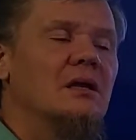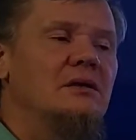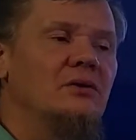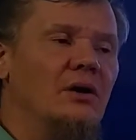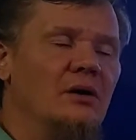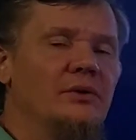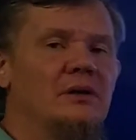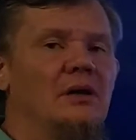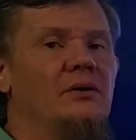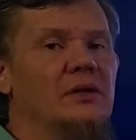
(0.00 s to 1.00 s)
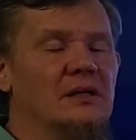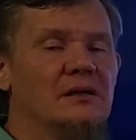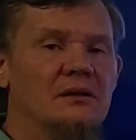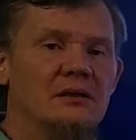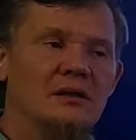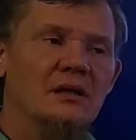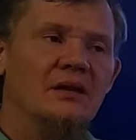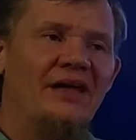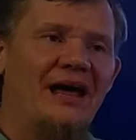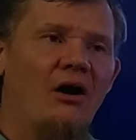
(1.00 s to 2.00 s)
Darwin noted
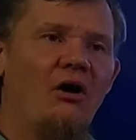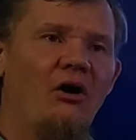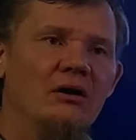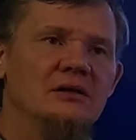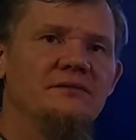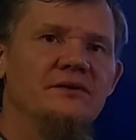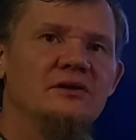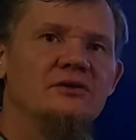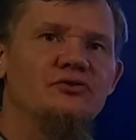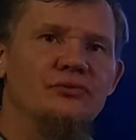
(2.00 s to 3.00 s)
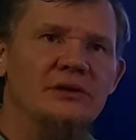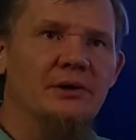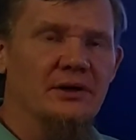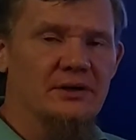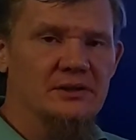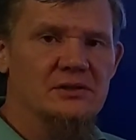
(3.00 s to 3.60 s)
that all of the tree birds,